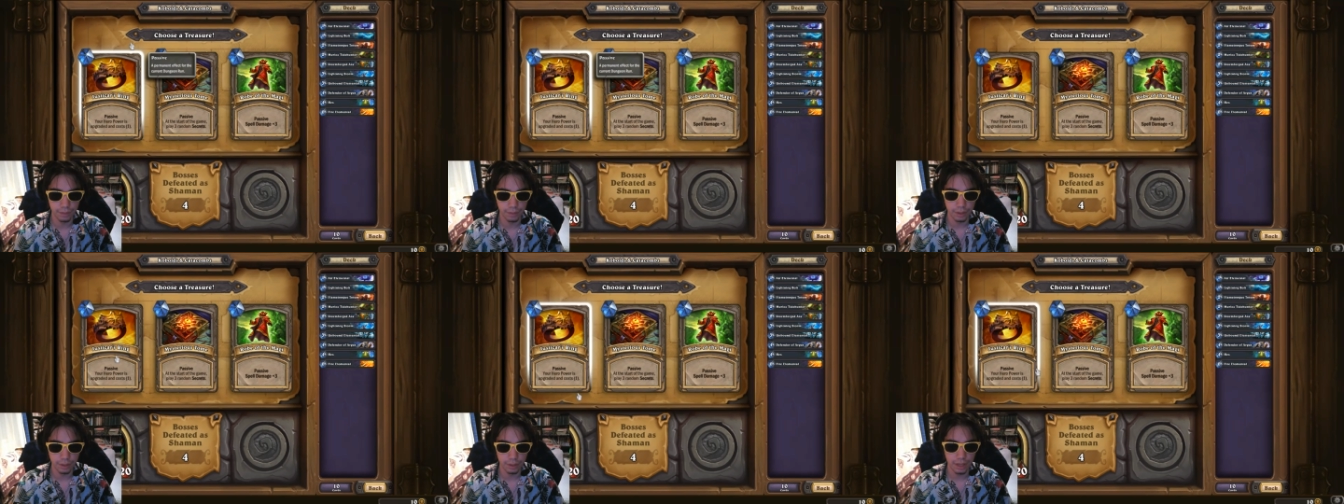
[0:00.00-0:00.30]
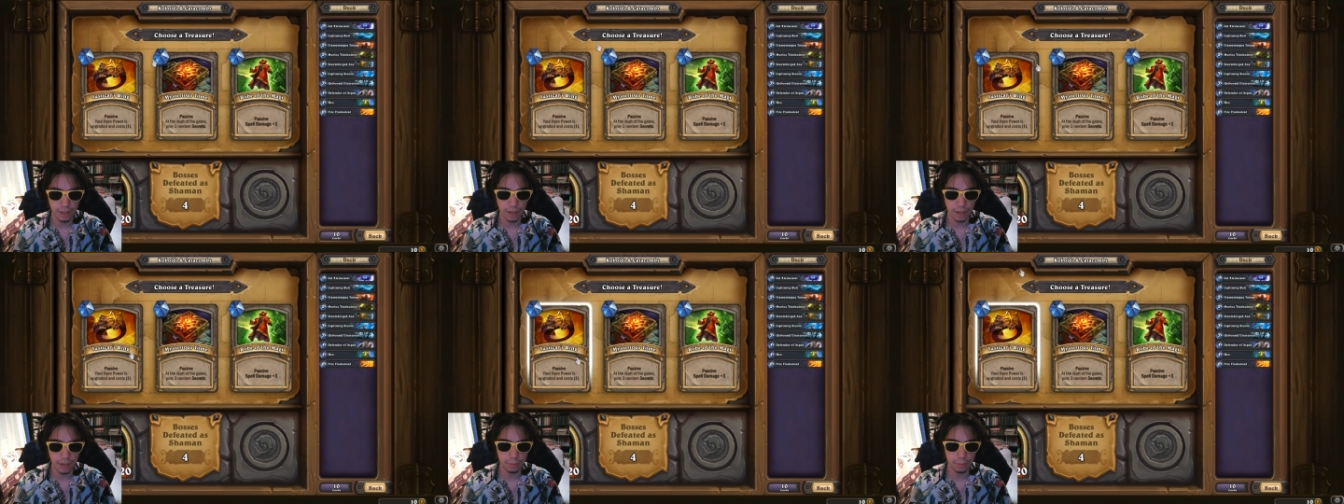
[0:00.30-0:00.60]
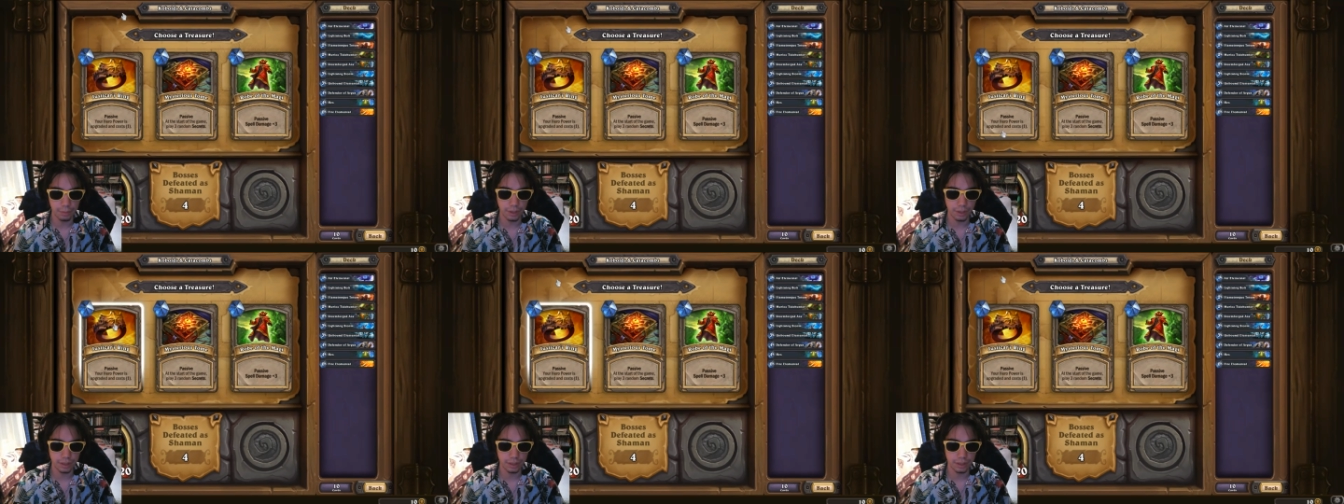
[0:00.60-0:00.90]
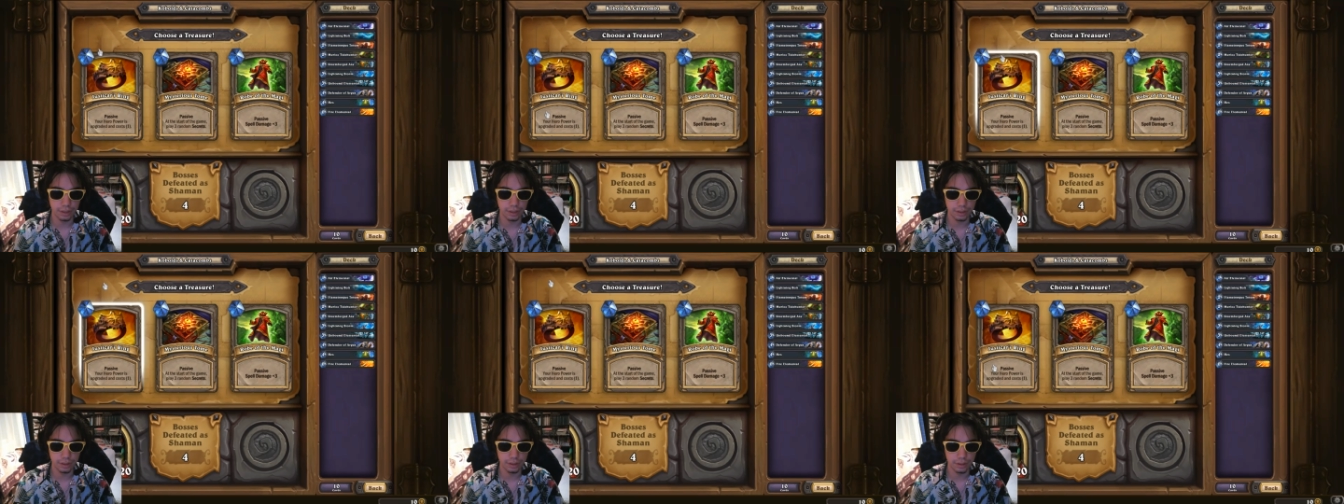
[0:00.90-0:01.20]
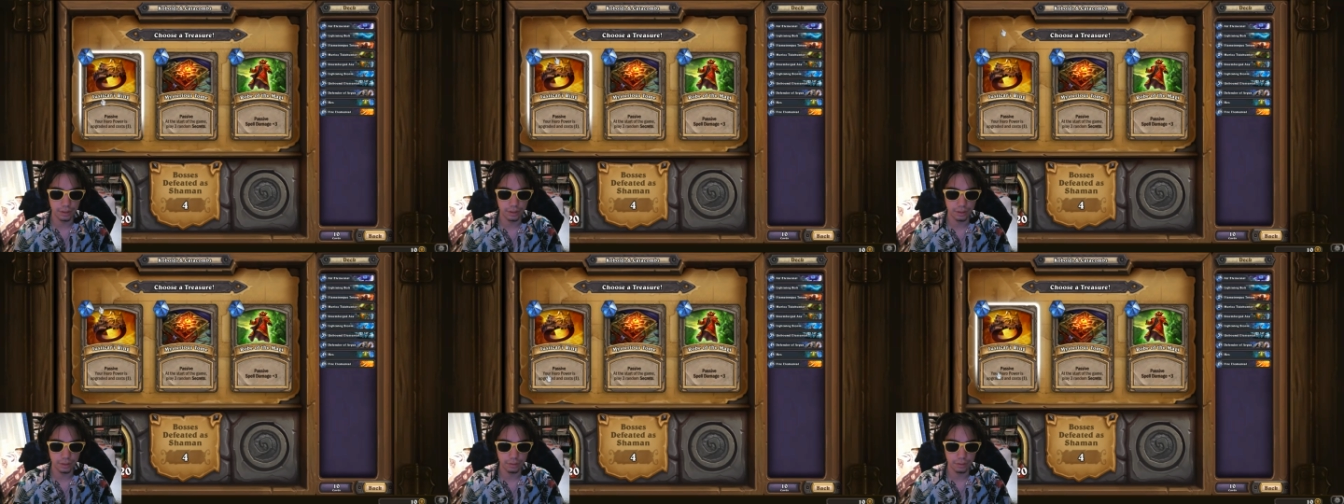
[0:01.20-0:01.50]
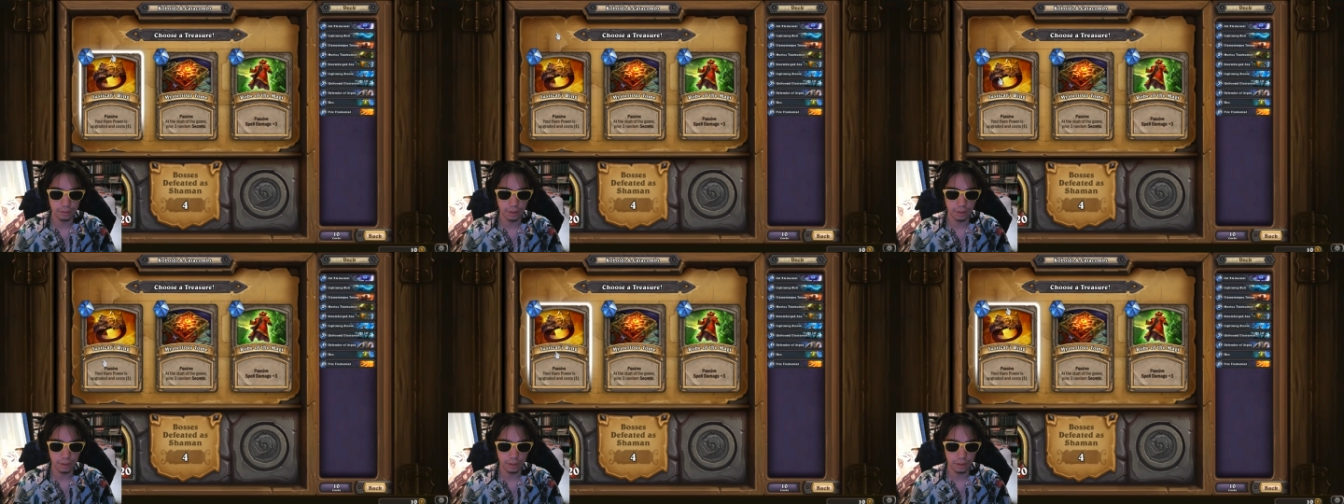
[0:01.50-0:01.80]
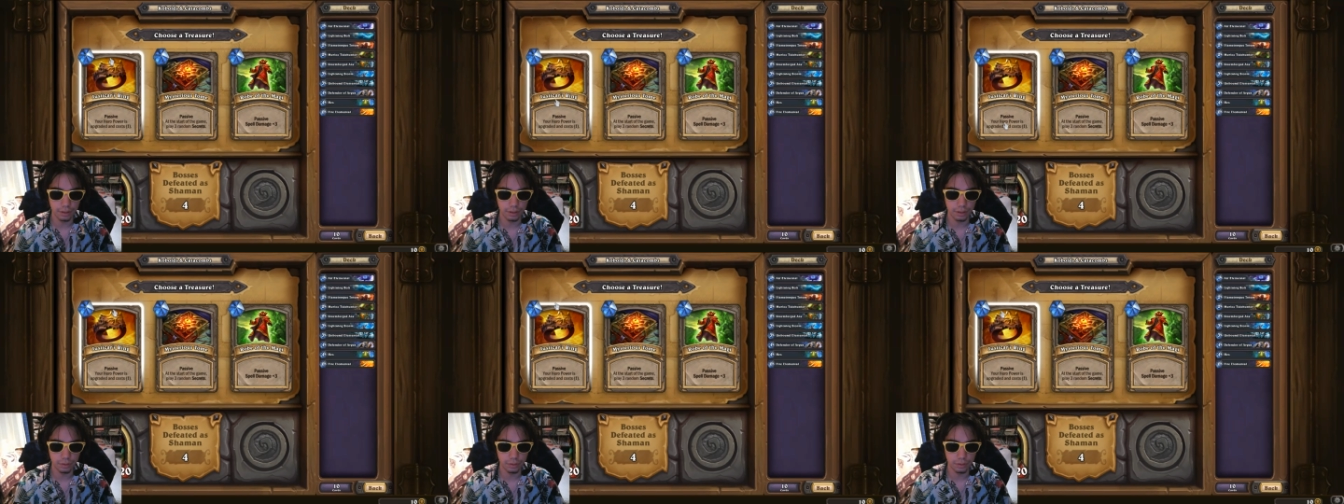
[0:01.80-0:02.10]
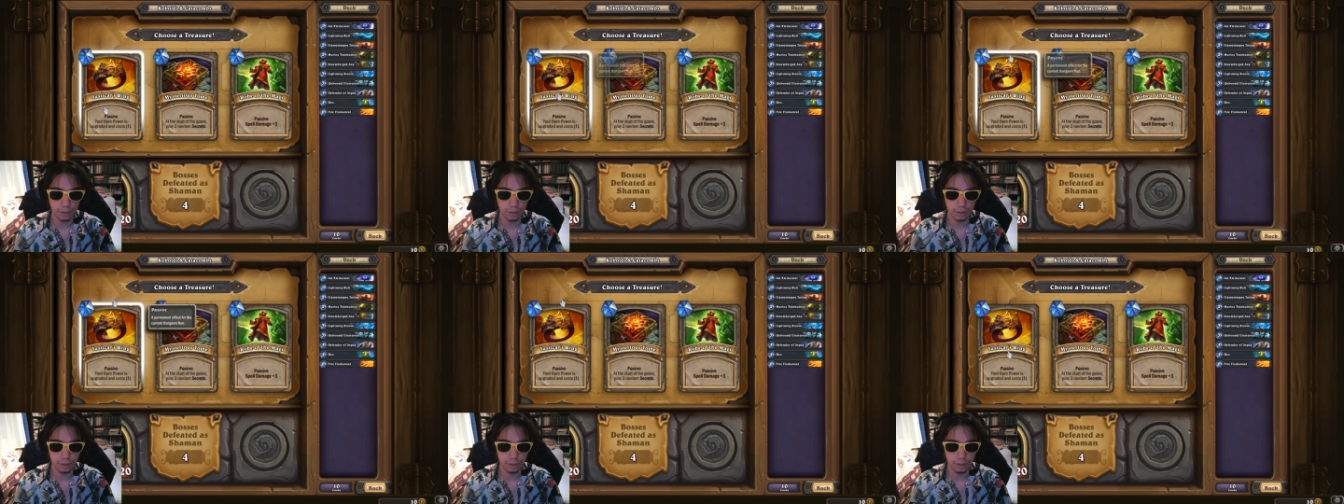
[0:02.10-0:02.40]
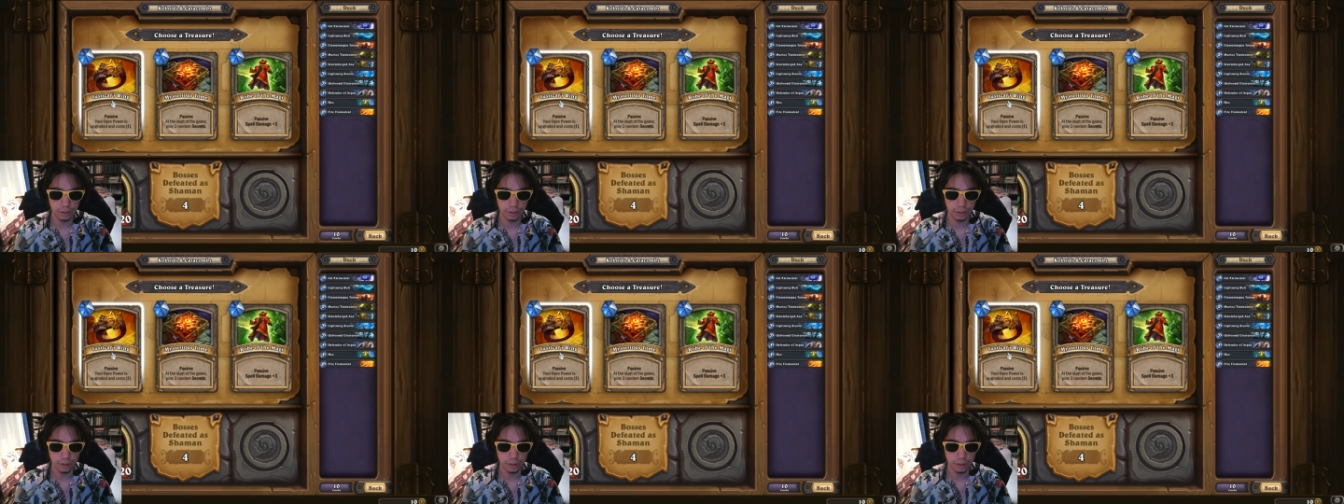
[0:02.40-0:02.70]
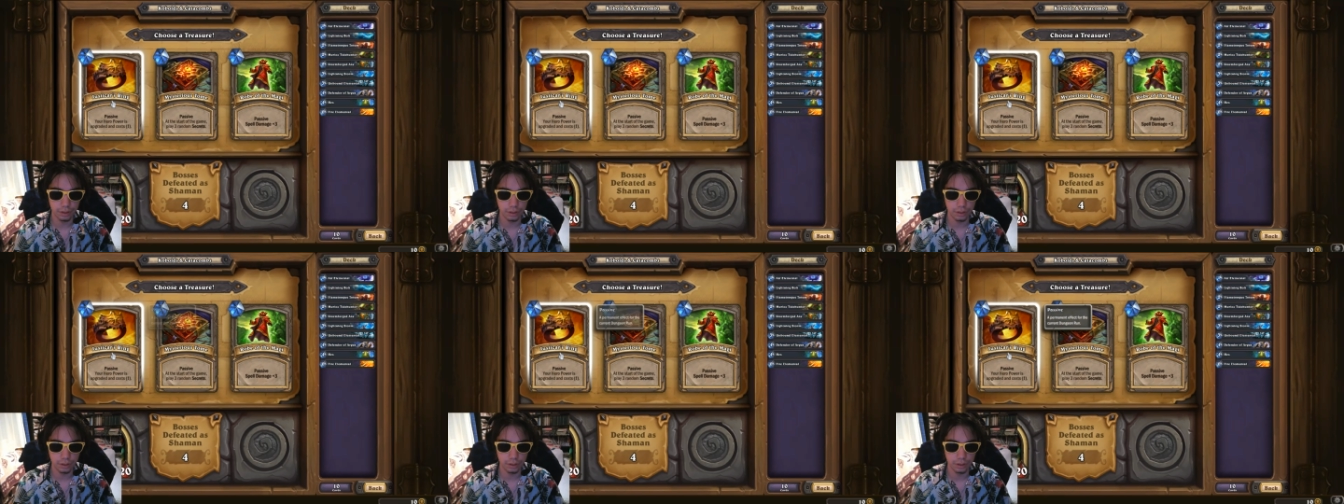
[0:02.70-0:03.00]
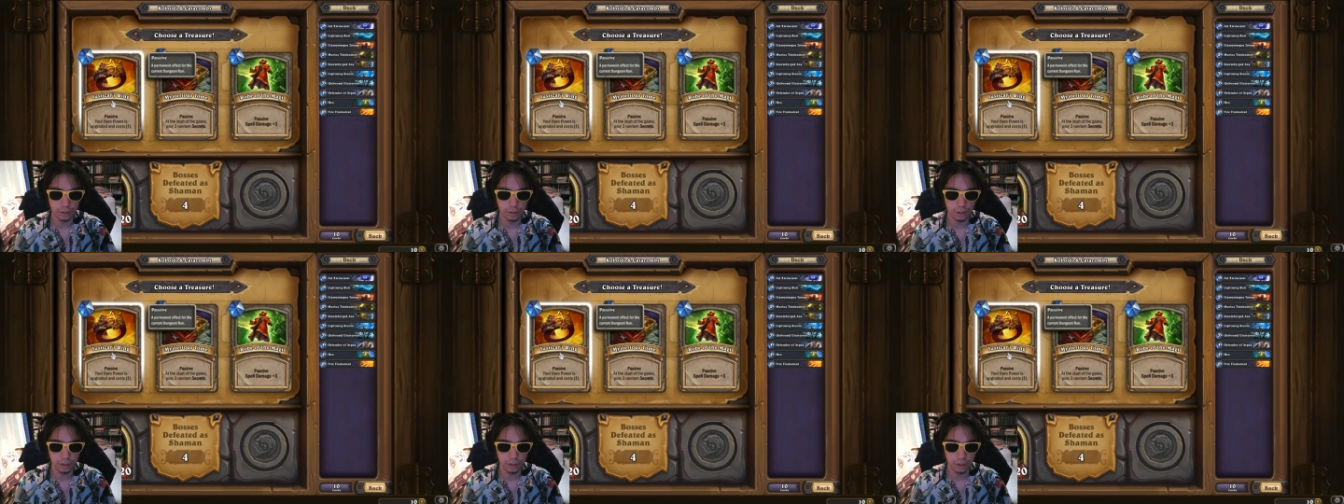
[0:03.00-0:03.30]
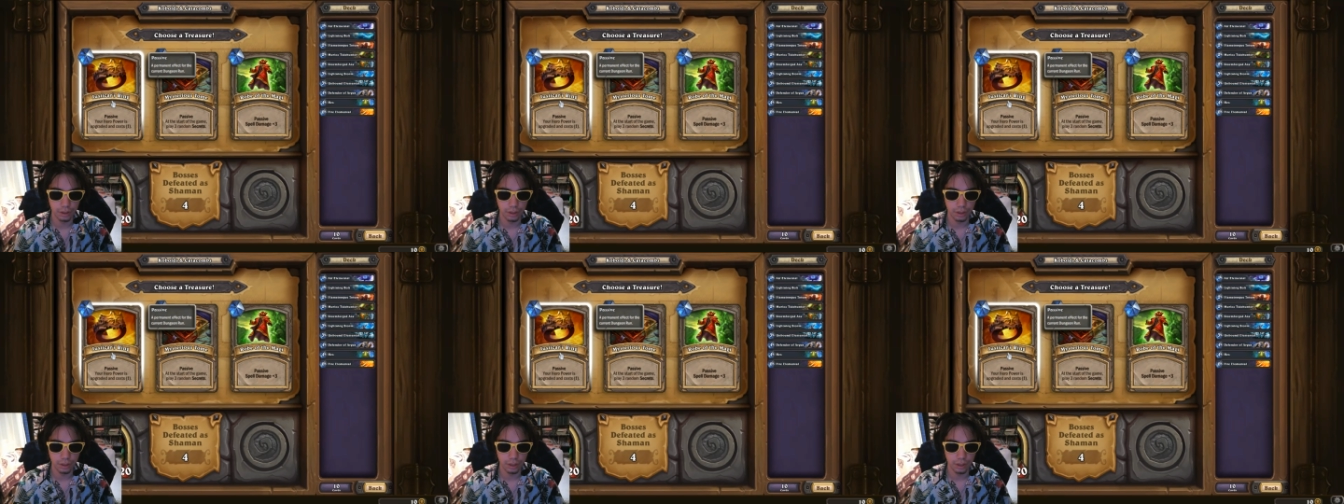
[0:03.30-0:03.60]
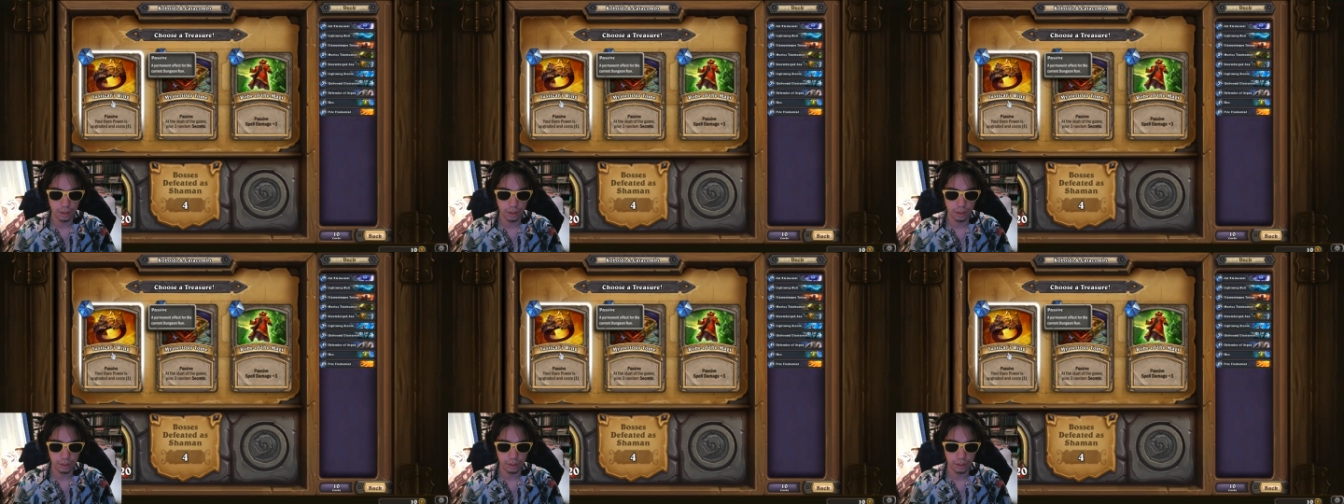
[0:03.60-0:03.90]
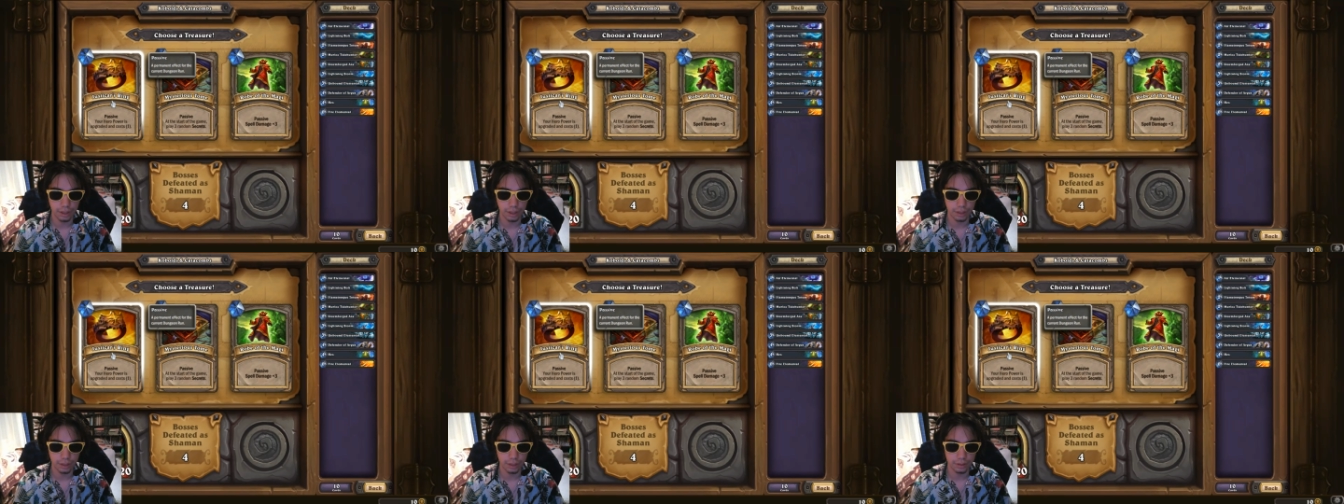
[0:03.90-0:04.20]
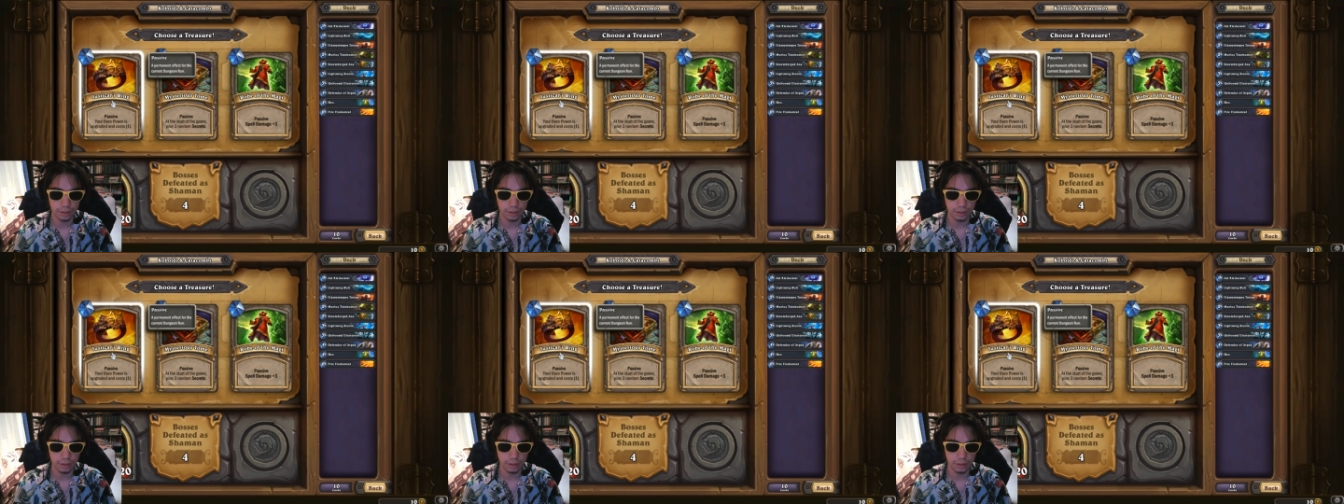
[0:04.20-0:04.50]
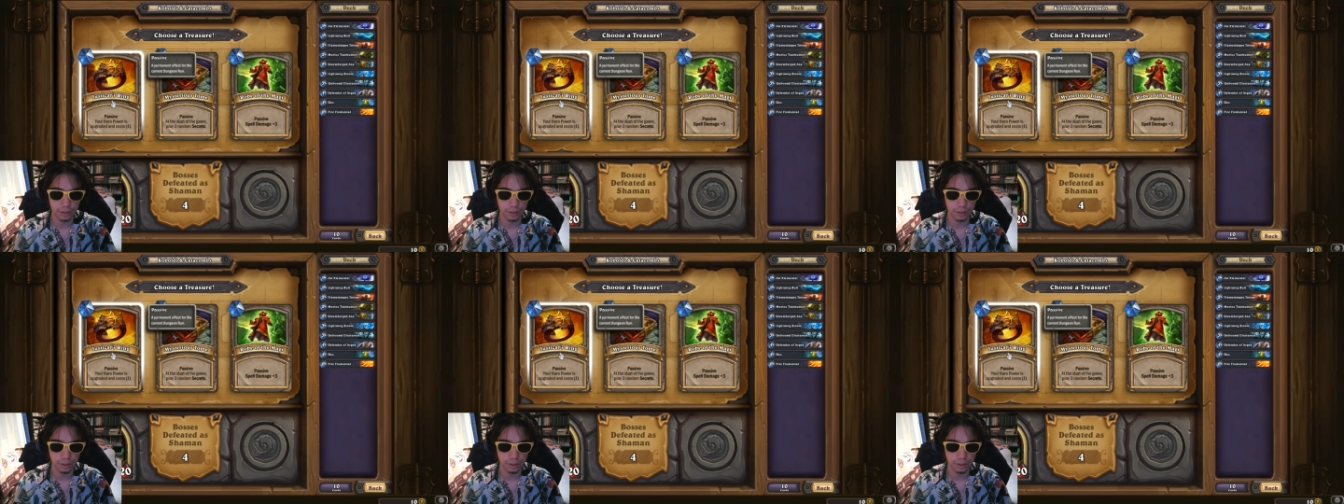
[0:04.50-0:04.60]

Yeah, upgraded is, is really good, I guess.